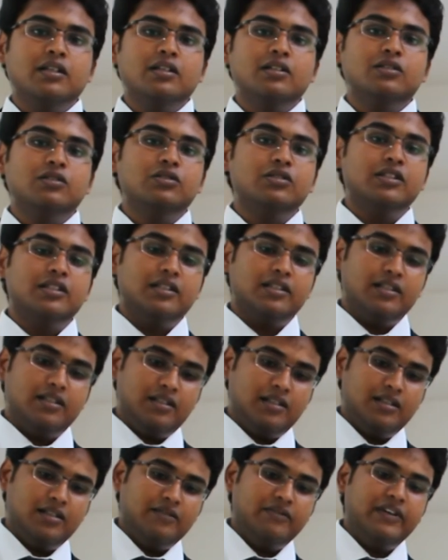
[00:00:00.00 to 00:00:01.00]
to
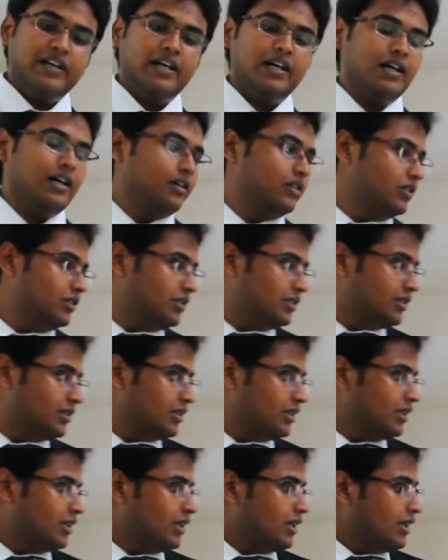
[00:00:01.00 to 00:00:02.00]
the warehouse.
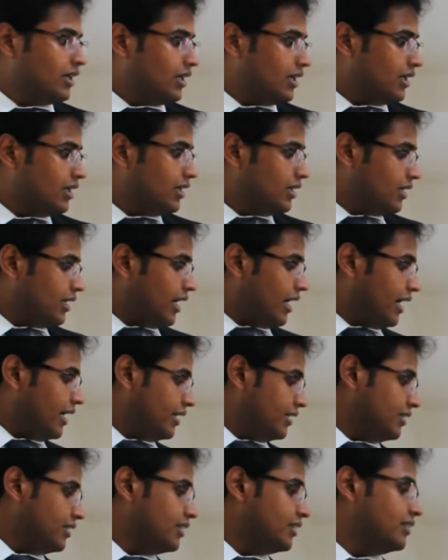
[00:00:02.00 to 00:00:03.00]

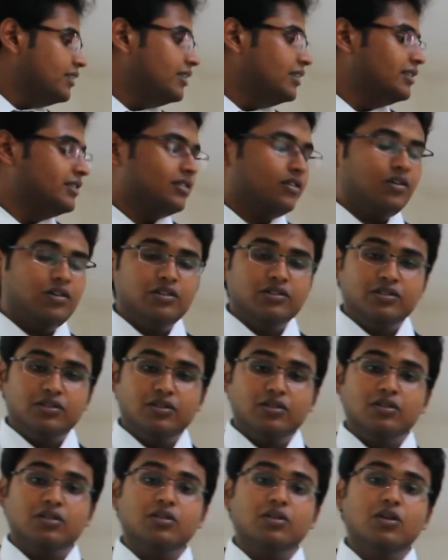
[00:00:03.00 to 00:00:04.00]
And it is
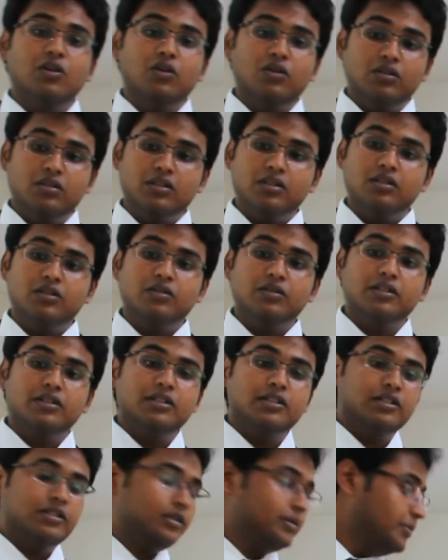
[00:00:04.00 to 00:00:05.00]
also close to the
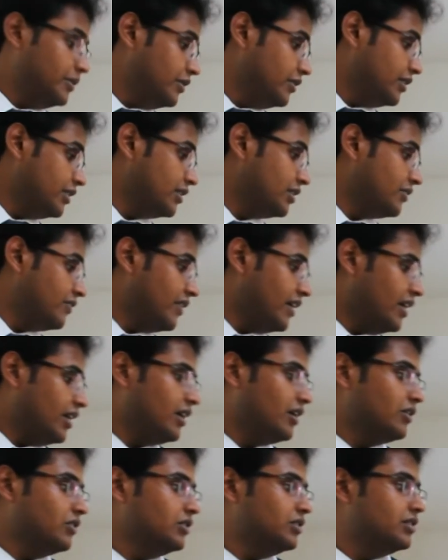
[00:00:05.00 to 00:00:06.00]
distributor's
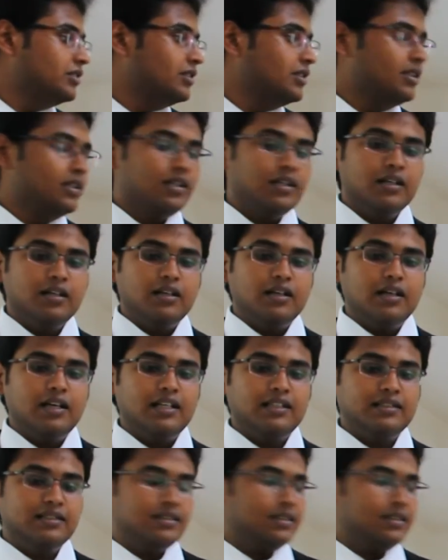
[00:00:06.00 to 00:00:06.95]
warehouse. As